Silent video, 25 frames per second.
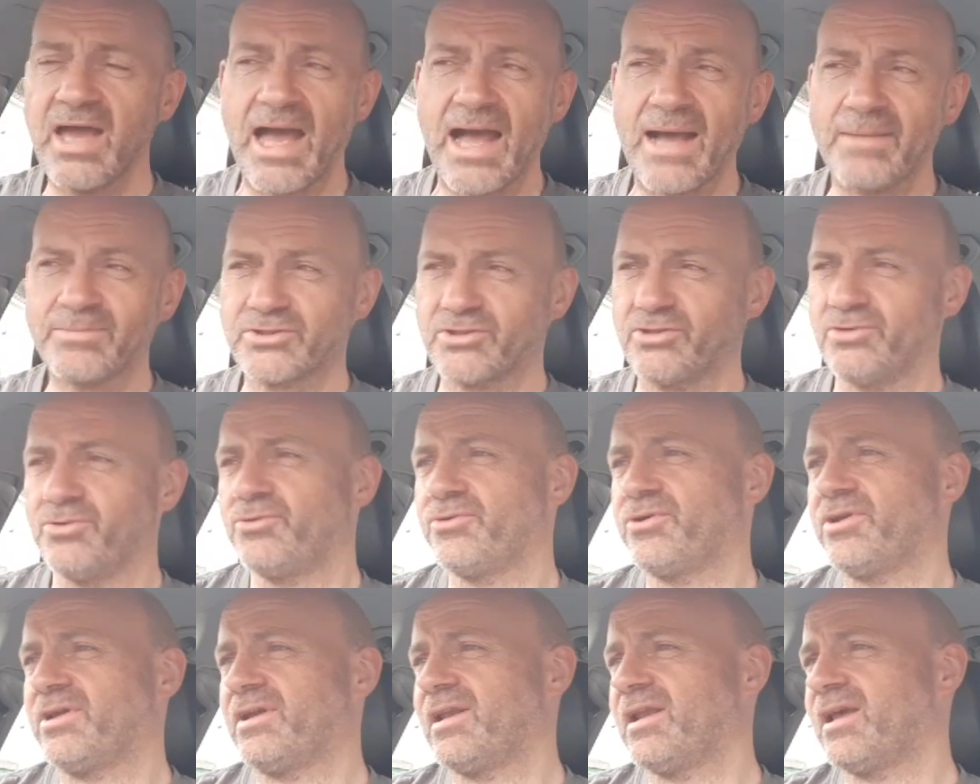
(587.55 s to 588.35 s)

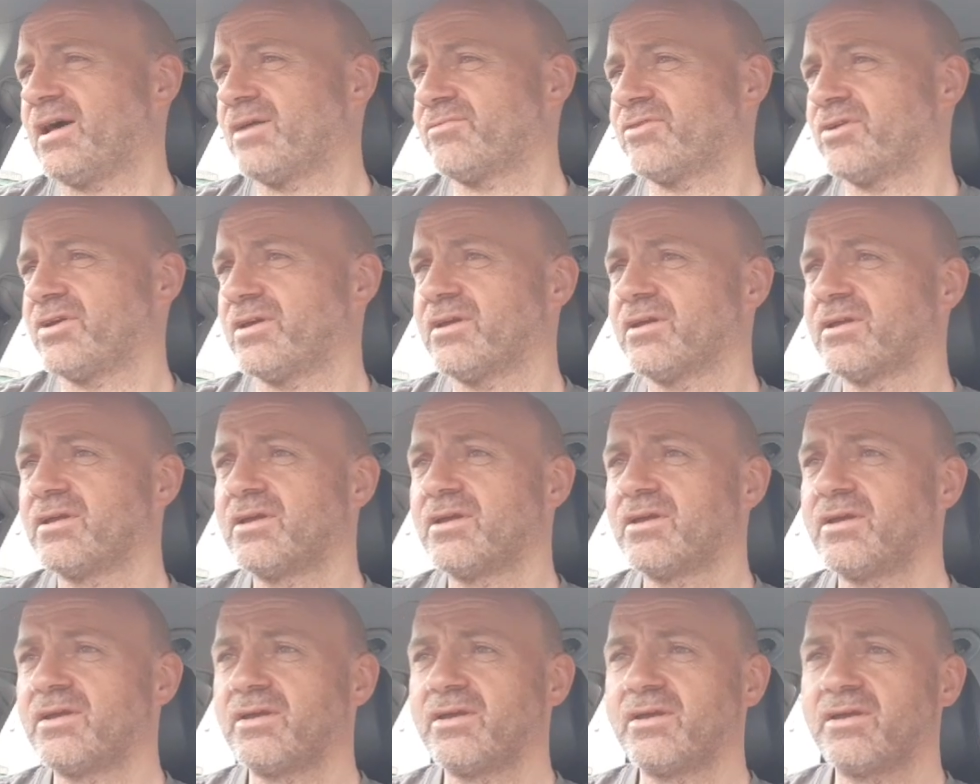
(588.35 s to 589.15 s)
Absolutely love it.
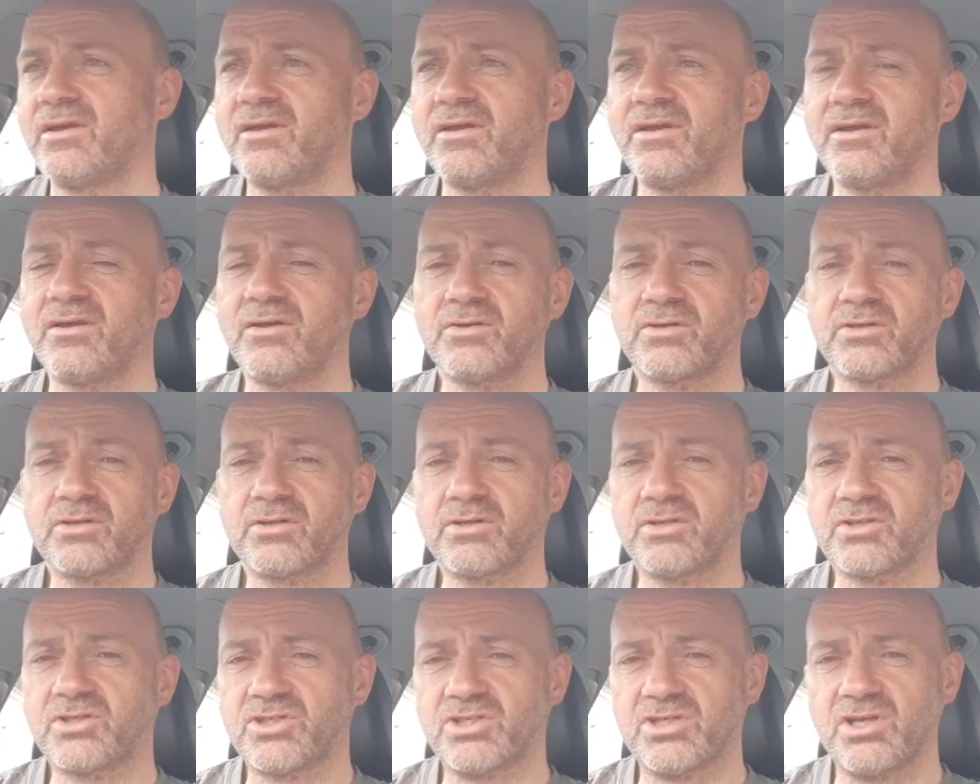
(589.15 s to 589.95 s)

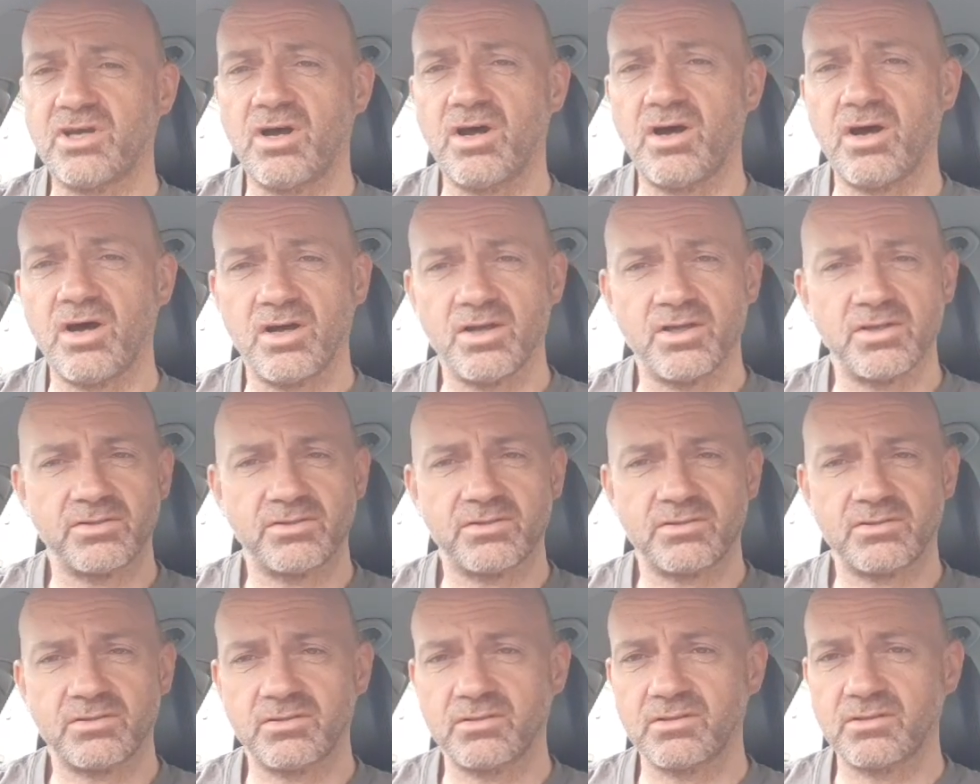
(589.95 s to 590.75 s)

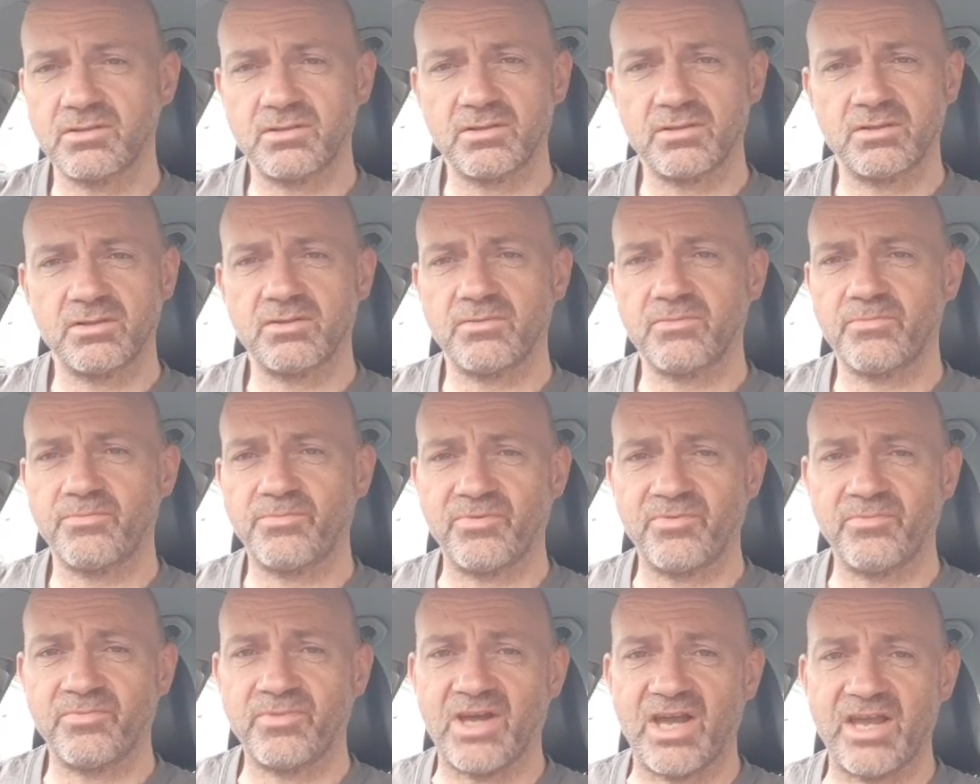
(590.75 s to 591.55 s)
Guitars
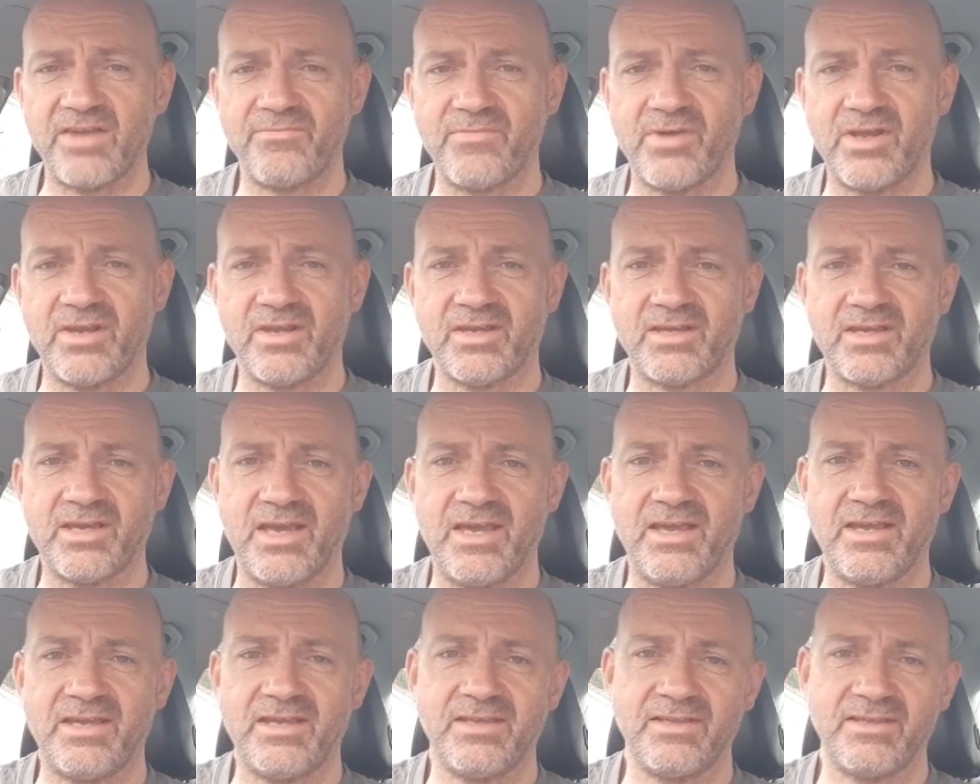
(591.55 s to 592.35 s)
from Dave
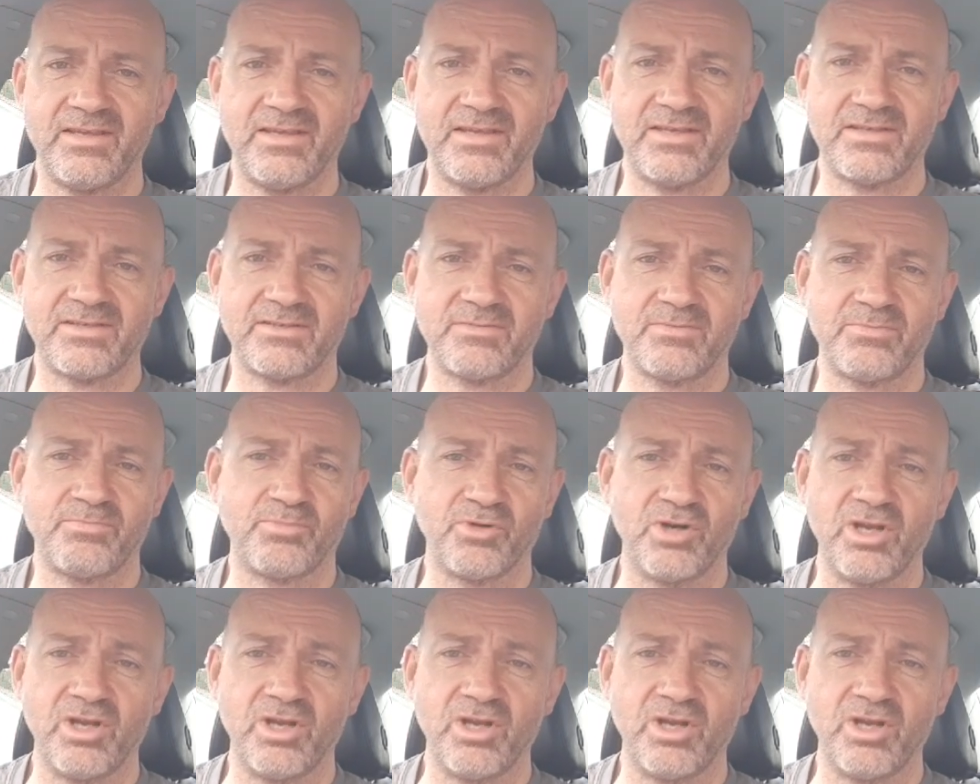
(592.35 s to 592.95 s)
Menichetti in this.